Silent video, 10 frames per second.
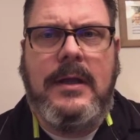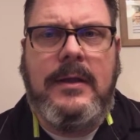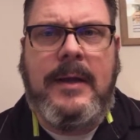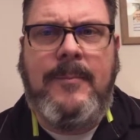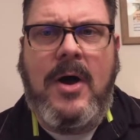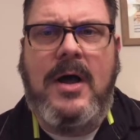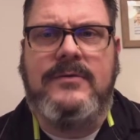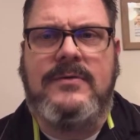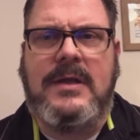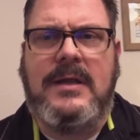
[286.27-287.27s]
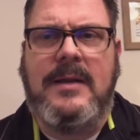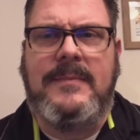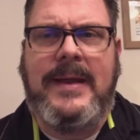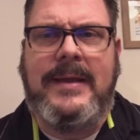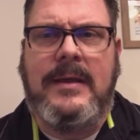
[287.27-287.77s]
I paused it, and I'm
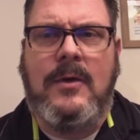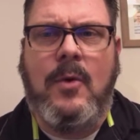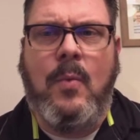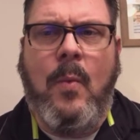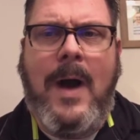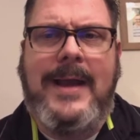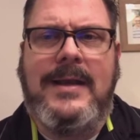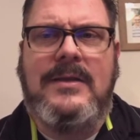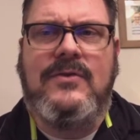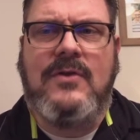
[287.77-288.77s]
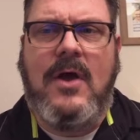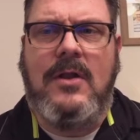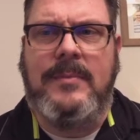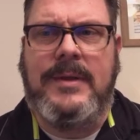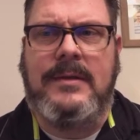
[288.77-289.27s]
like, why did
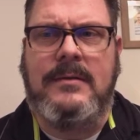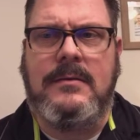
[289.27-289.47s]
Solomon